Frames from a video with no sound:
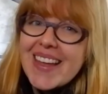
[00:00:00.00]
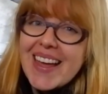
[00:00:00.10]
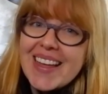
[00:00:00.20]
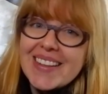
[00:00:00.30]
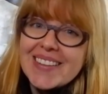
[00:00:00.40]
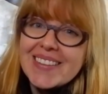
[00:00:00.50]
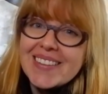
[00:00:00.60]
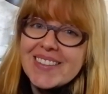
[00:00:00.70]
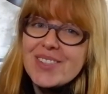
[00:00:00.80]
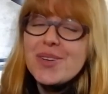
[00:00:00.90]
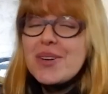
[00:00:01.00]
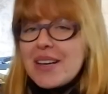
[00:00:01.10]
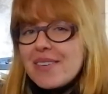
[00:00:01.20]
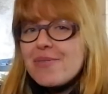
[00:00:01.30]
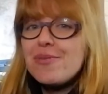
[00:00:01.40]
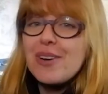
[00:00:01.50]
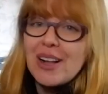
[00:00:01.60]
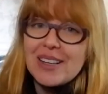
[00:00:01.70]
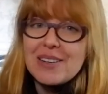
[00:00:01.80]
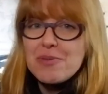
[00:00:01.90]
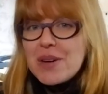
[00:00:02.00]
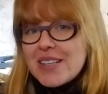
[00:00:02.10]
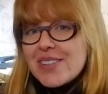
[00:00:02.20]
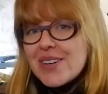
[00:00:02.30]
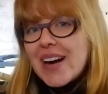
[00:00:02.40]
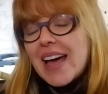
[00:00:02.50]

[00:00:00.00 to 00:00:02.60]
And during fall and winter,